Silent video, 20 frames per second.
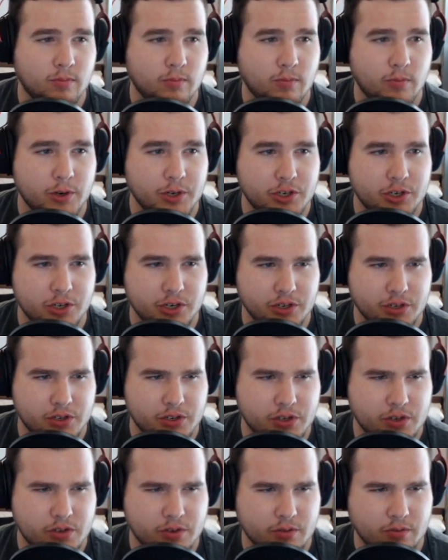Which
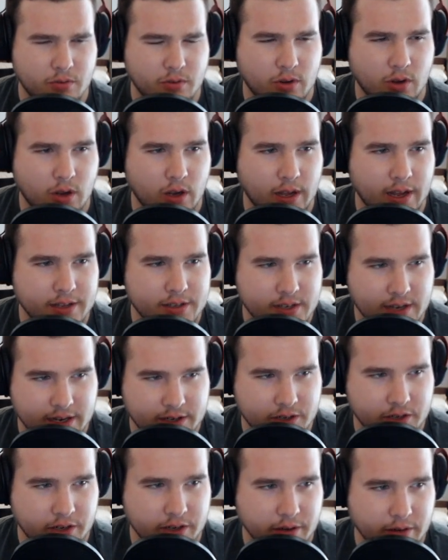is, oh, that's
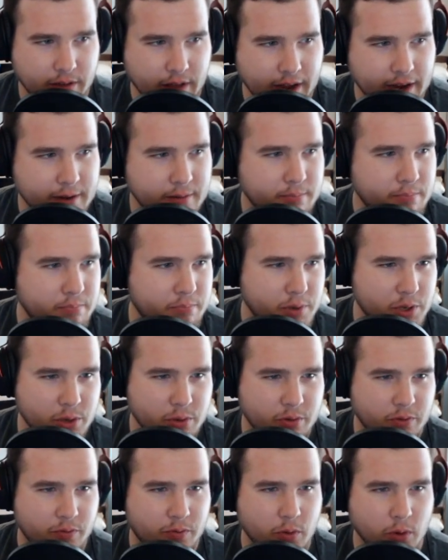actually like
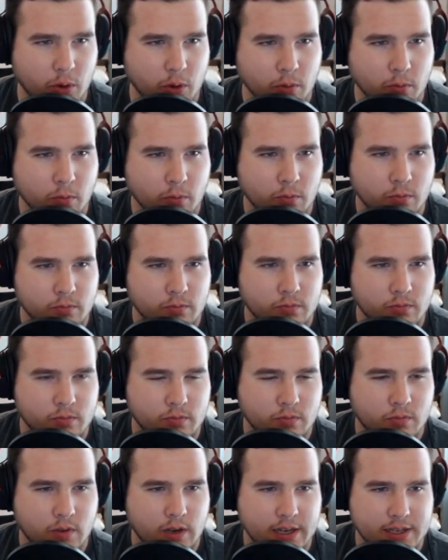beautiful.
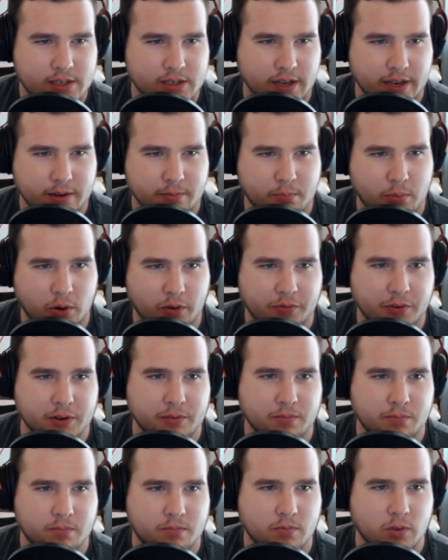That's like
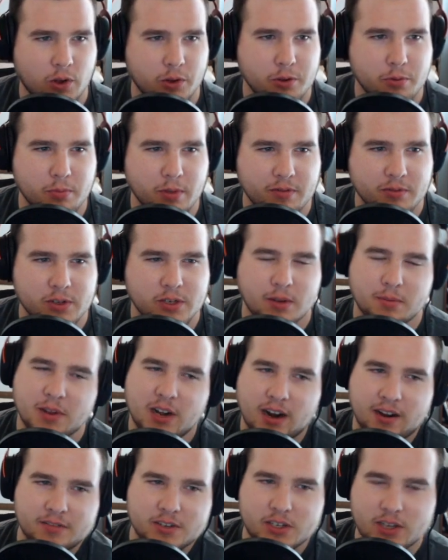perfect volume levels. I
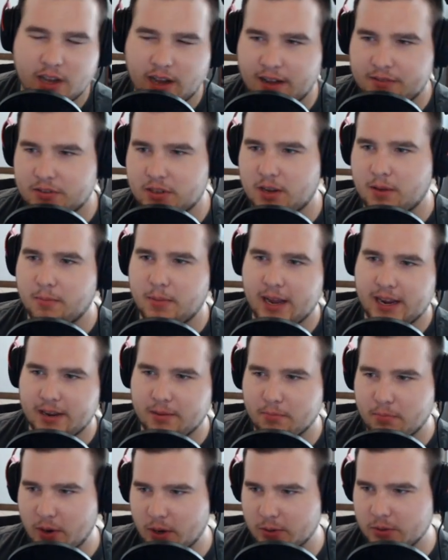mean, obviously I'll have to come back
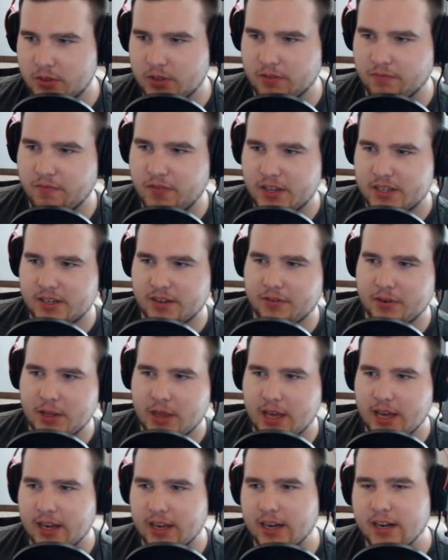and post and fix
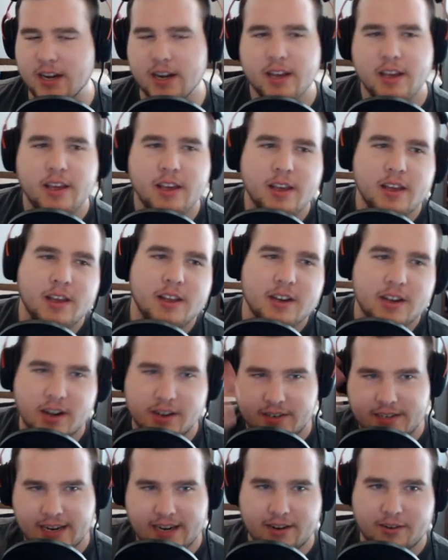everything and
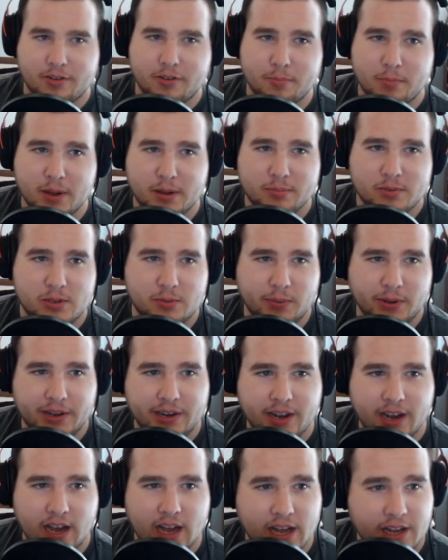not take out all the bumps,
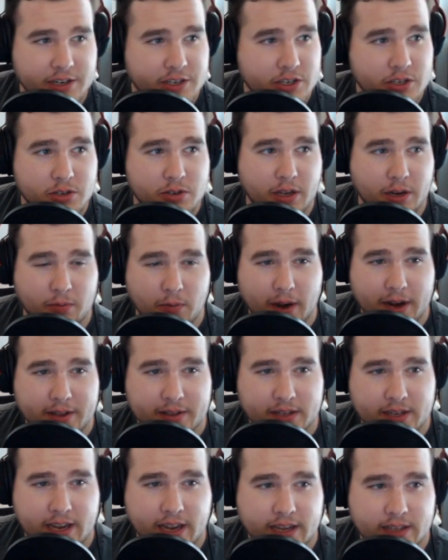but just like right
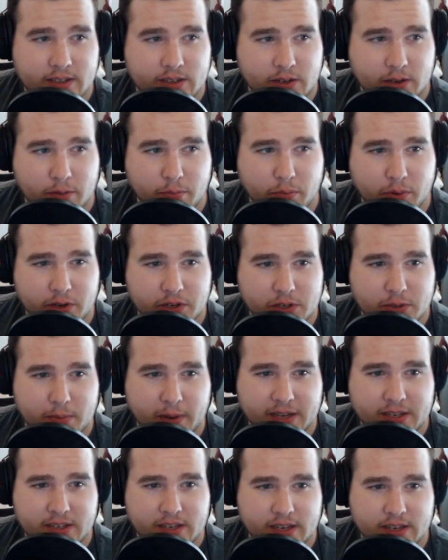out the gate, it's looking pretty
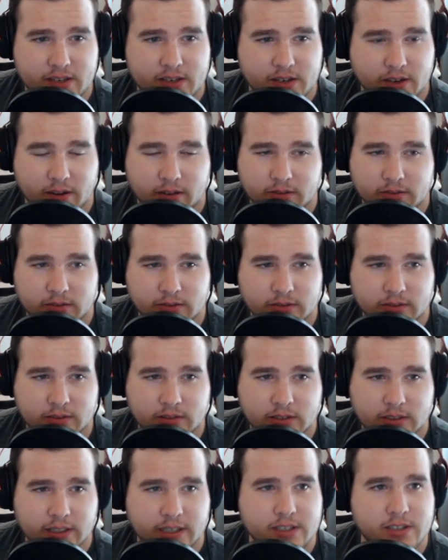spicy. So
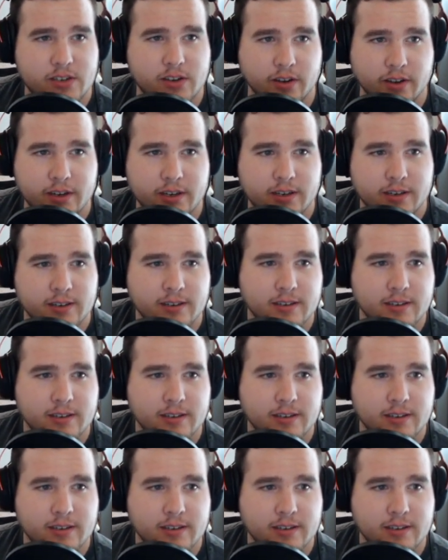that's good.